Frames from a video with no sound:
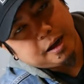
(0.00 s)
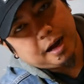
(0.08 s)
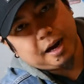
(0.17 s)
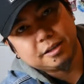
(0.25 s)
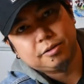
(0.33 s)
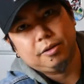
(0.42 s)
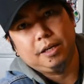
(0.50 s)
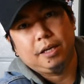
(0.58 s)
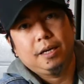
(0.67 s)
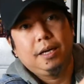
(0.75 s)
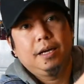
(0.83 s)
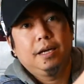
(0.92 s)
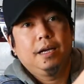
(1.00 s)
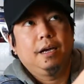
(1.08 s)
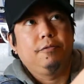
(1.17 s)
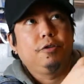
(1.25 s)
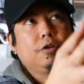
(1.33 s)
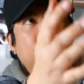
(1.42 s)
actually
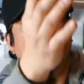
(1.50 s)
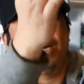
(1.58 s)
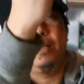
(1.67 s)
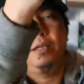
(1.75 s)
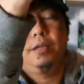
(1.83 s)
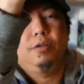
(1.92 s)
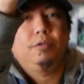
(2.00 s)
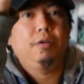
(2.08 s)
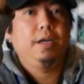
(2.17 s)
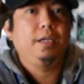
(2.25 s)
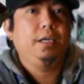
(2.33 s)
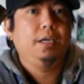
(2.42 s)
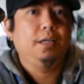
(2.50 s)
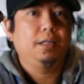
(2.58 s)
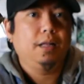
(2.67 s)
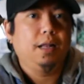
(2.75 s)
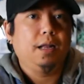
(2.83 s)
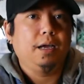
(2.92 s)
if you're connected already,
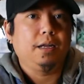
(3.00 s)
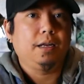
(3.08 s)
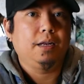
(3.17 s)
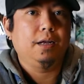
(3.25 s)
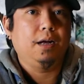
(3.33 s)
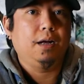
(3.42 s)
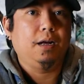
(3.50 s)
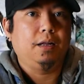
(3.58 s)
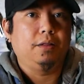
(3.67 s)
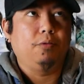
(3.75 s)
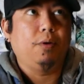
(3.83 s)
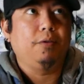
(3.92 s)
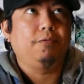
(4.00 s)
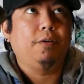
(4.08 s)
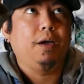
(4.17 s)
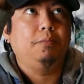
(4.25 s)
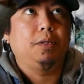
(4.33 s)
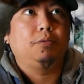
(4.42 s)
like the
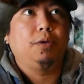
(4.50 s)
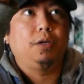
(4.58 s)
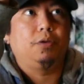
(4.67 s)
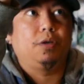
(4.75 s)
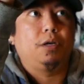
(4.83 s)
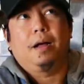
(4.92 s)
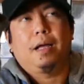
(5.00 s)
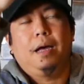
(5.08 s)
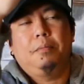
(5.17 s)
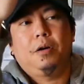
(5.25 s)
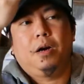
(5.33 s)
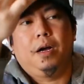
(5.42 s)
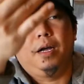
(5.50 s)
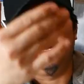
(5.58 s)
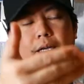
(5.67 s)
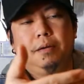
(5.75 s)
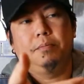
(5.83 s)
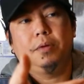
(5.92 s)
Wi-Fi between your camera
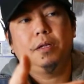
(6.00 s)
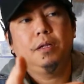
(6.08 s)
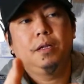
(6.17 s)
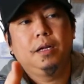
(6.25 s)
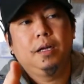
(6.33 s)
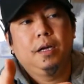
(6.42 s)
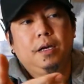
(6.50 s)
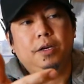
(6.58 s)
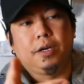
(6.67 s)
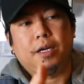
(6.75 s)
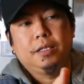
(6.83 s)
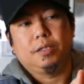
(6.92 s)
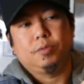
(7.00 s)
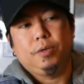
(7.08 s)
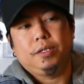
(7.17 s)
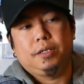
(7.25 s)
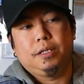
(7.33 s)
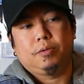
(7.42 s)
and gimbal, you can
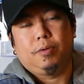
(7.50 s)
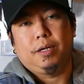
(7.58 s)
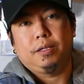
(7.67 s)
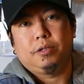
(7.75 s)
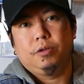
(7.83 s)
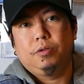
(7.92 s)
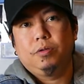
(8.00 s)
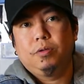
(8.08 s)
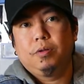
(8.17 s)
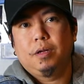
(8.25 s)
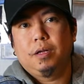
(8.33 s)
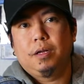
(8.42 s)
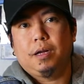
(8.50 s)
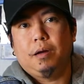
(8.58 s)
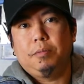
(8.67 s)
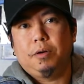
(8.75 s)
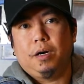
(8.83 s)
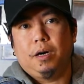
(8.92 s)
switch this one to
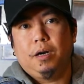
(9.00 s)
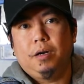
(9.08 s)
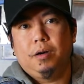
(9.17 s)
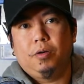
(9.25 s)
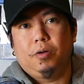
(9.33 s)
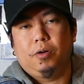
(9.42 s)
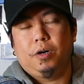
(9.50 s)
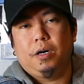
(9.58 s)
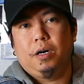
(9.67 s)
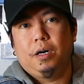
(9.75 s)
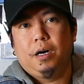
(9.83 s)
camera or